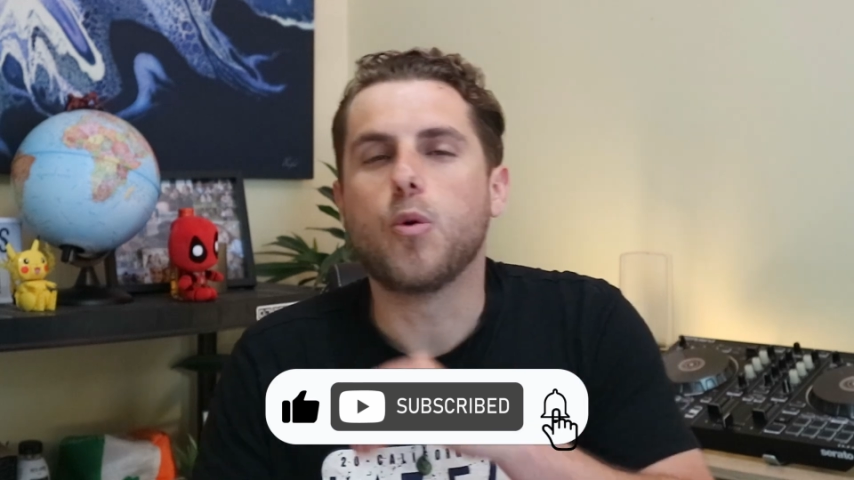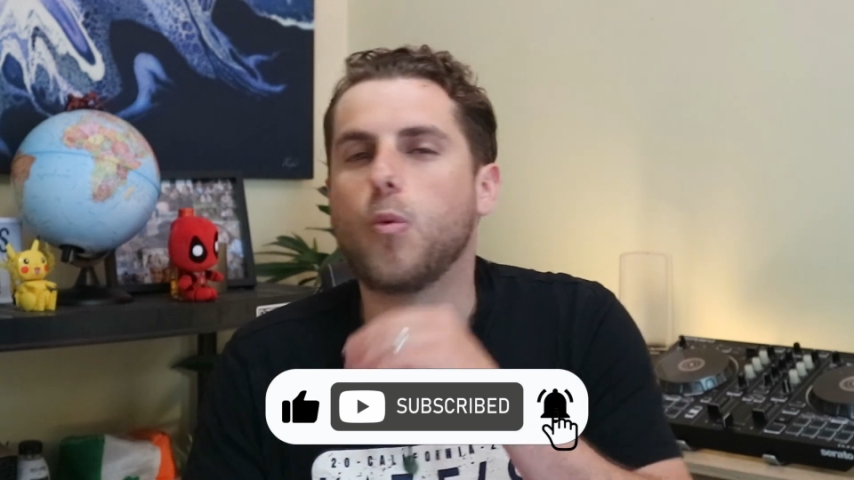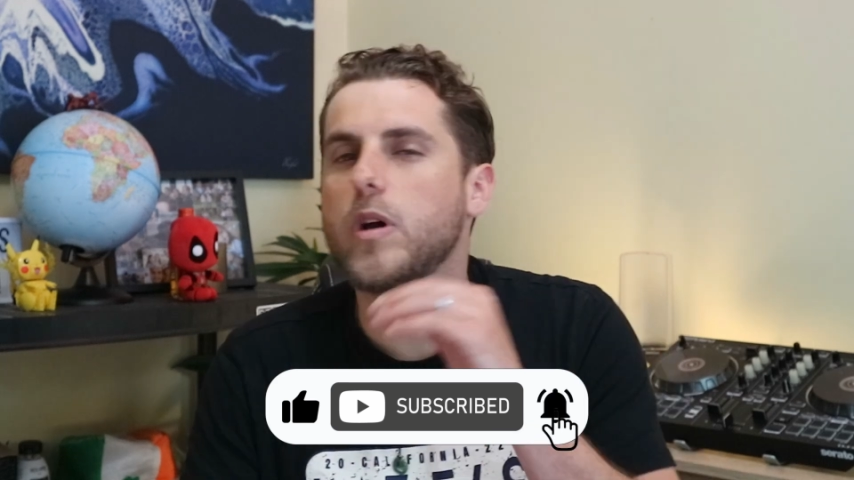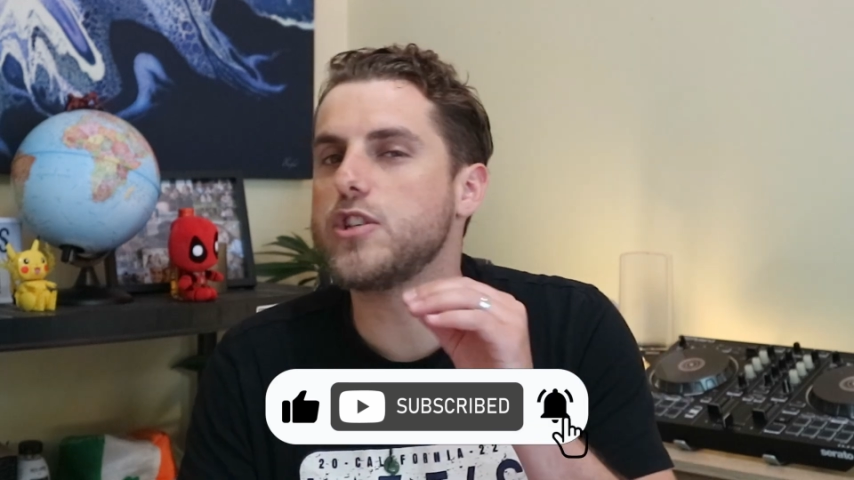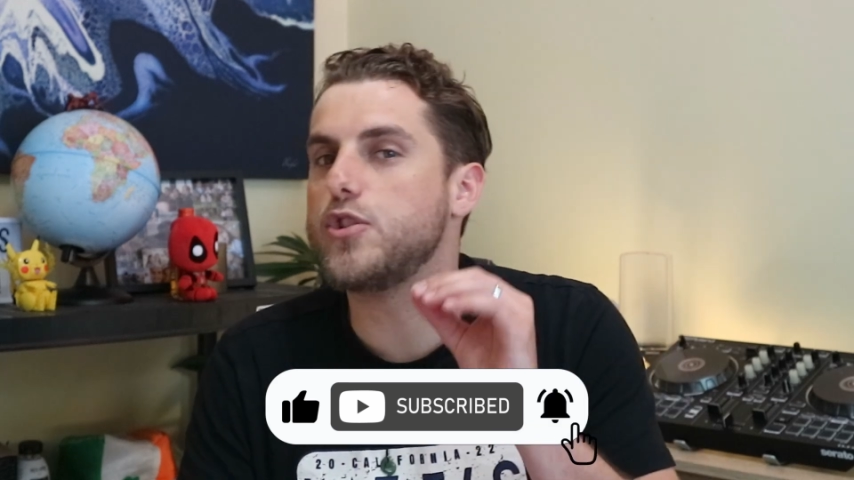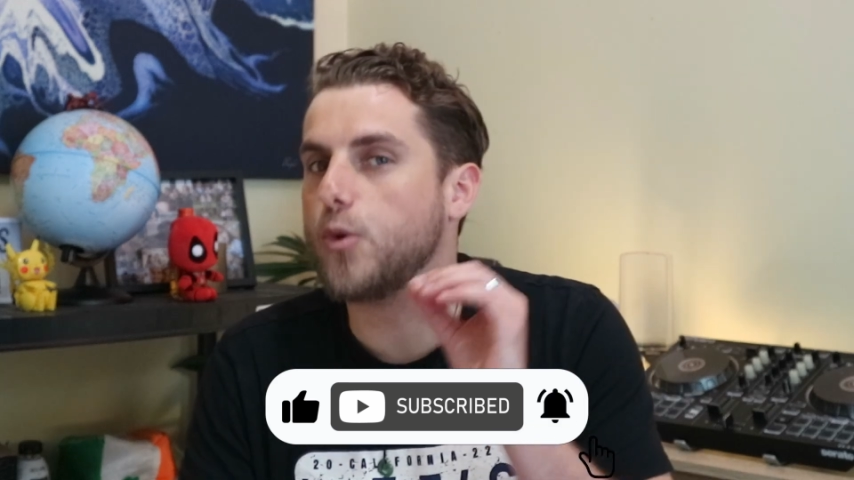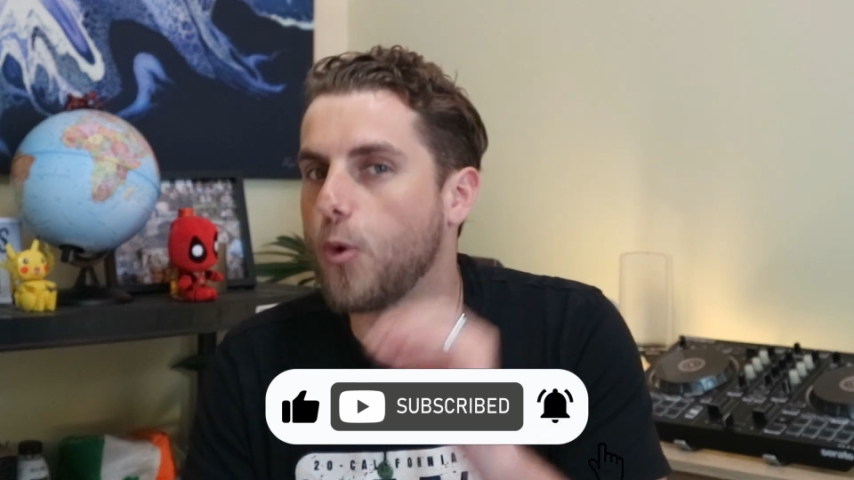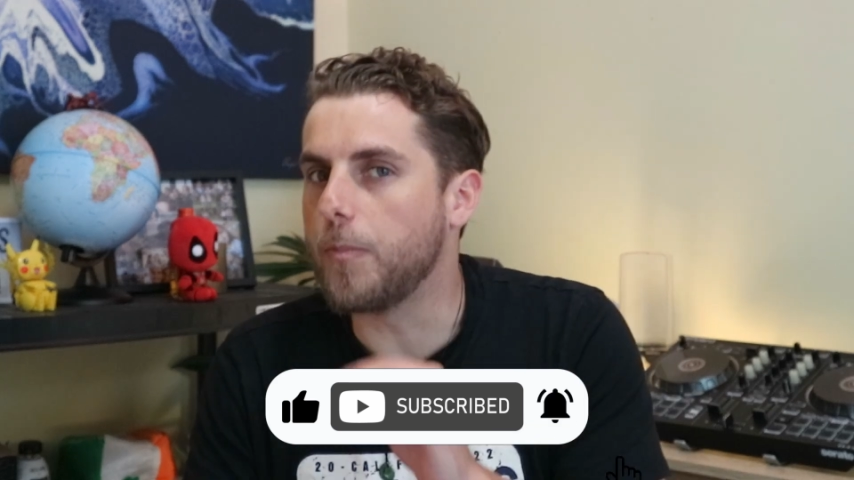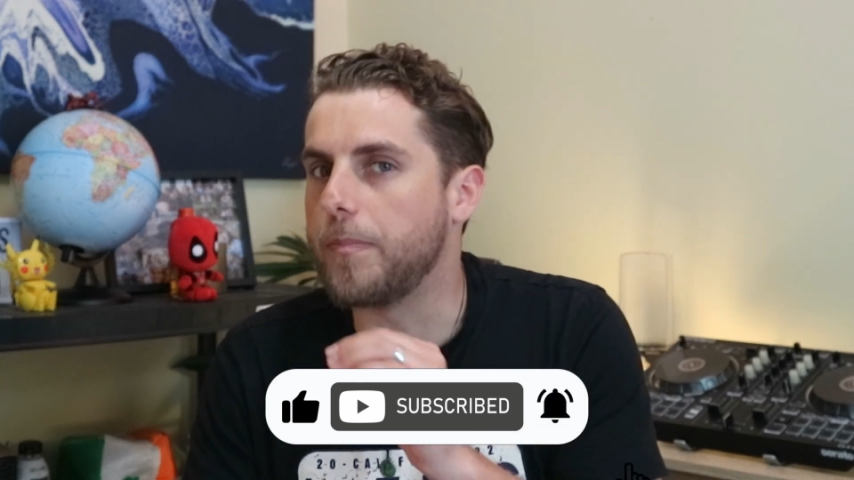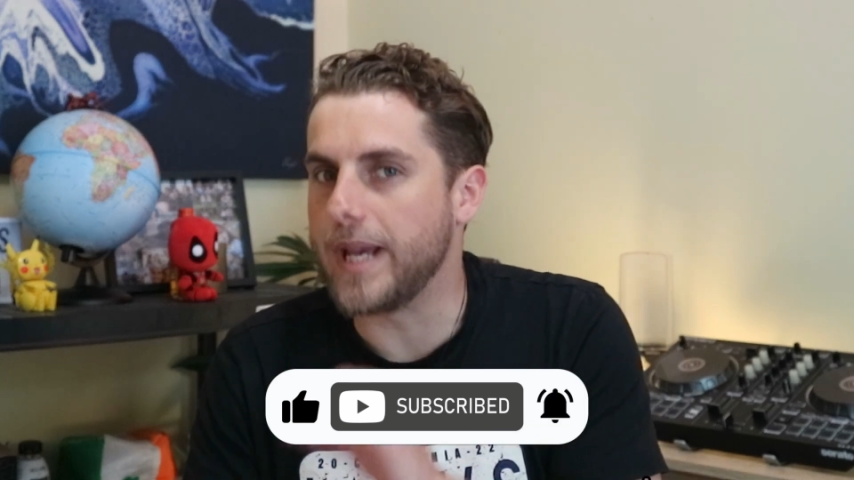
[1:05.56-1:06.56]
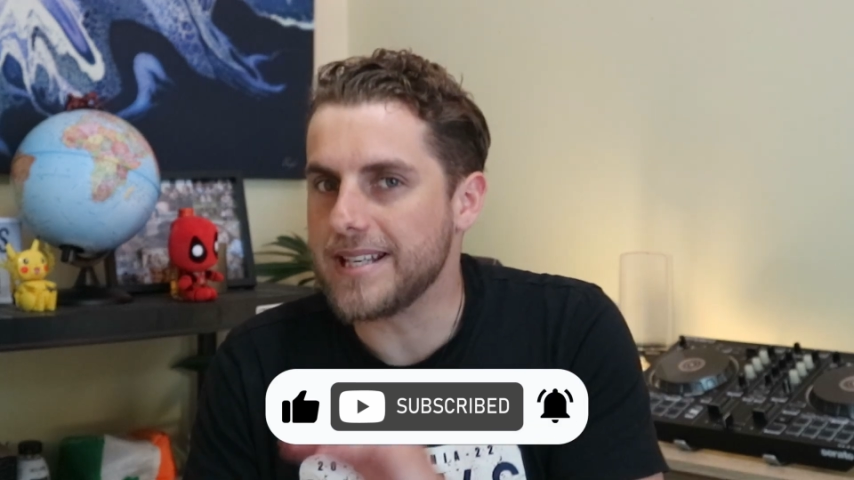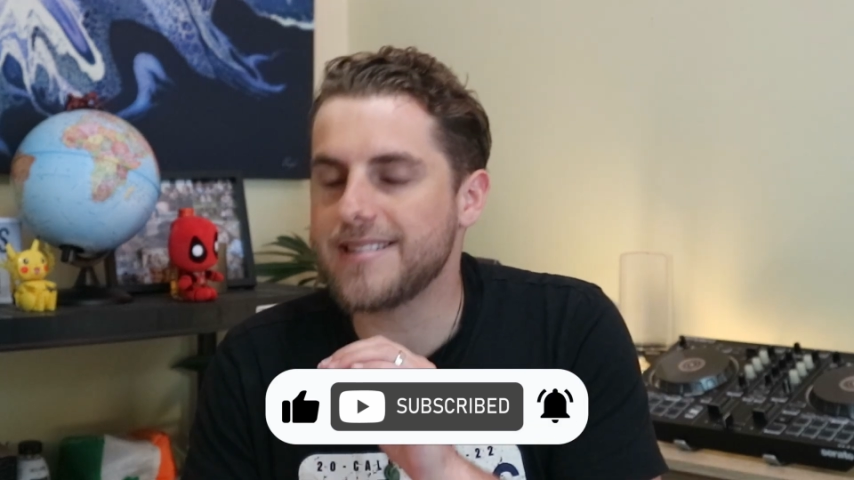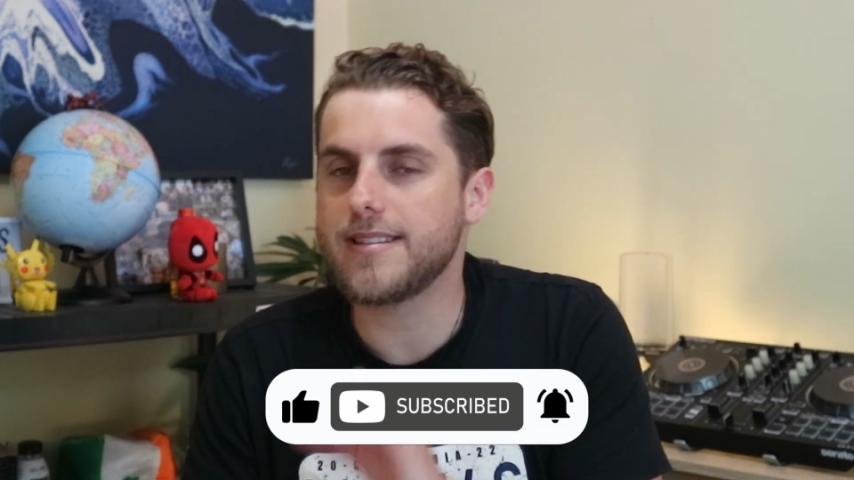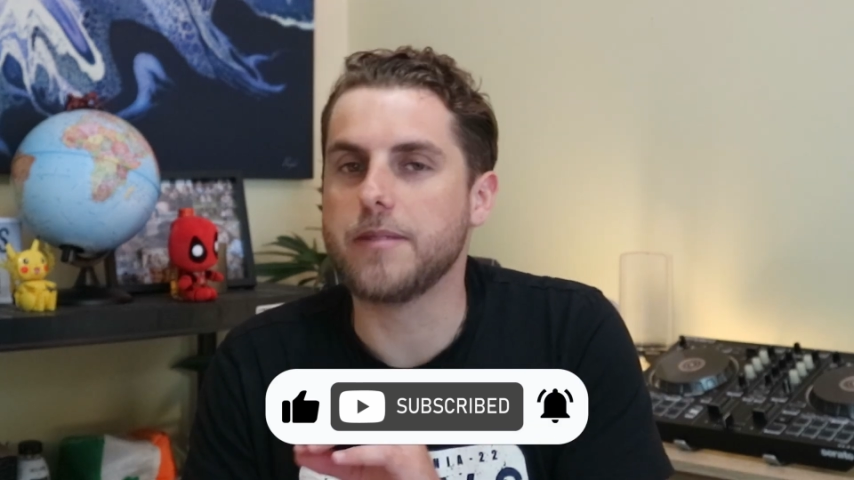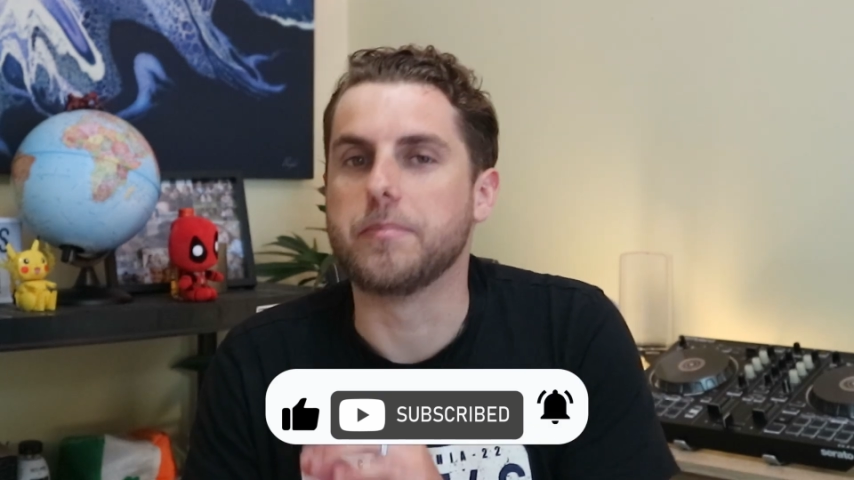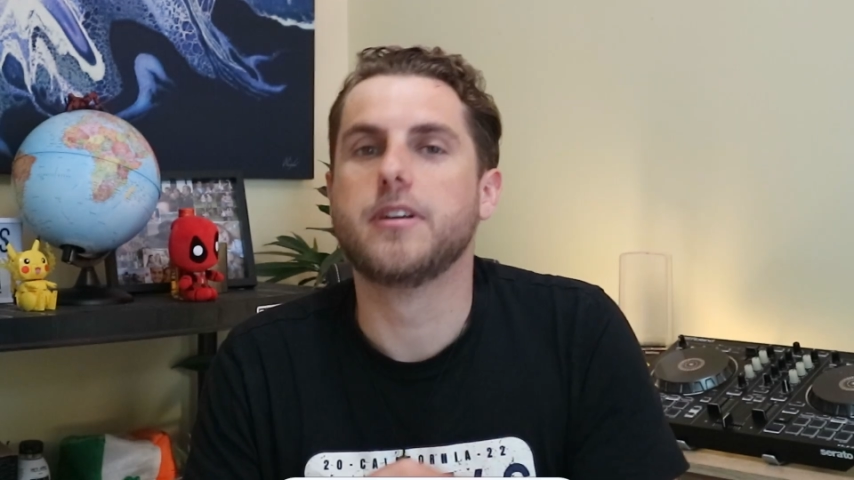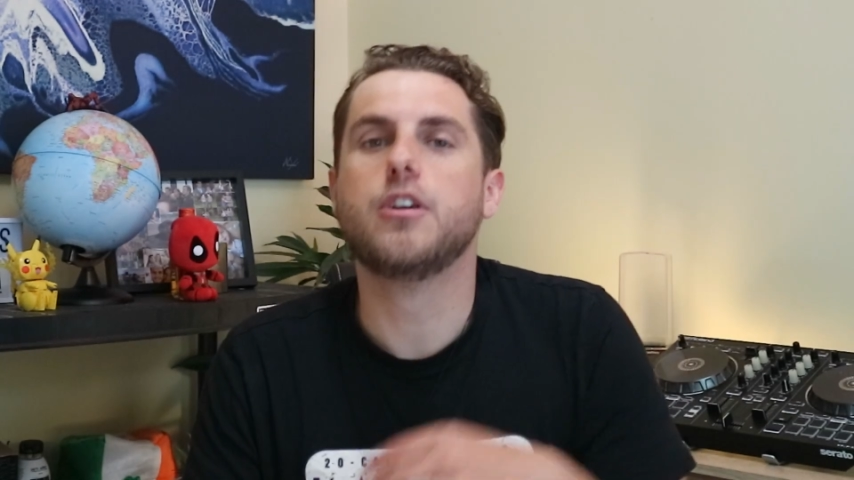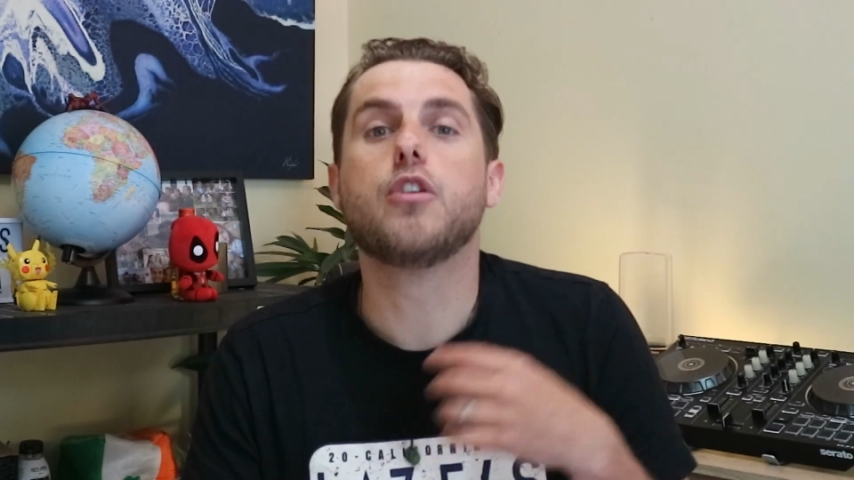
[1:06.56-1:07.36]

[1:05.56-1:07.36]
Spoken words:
what is your best tip